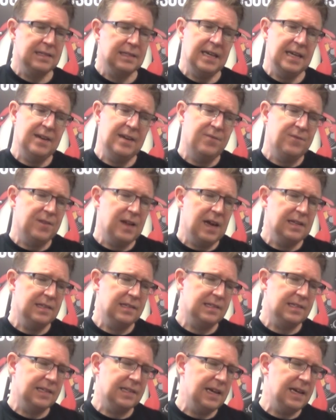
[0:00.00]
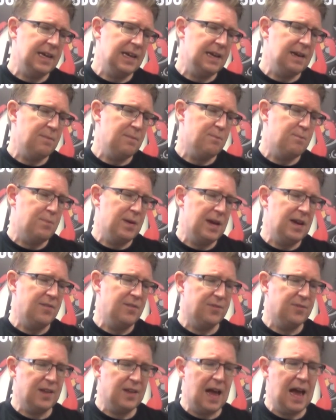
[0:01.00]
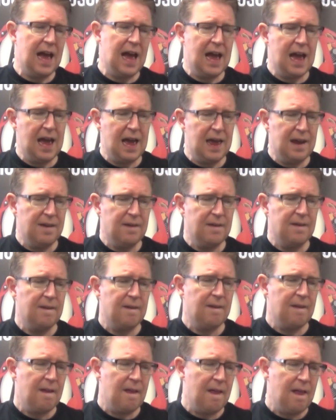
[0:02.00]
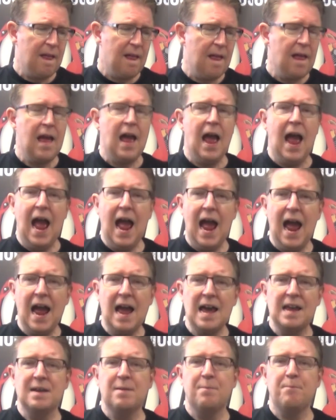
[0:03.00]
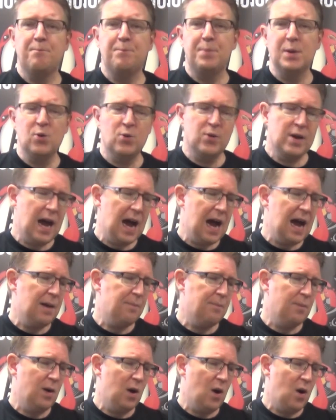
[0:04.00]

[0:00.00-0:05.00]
D flat, C, B flat, and a build up